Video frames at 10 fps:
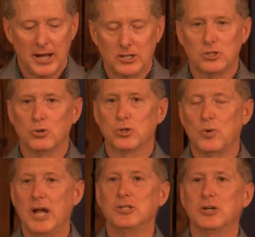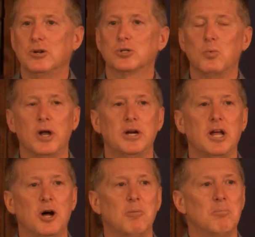And so translators wanted
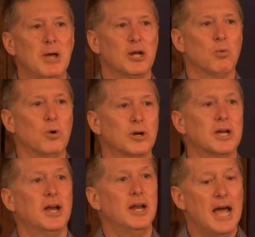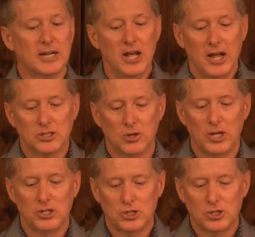to help make a word connect, and so they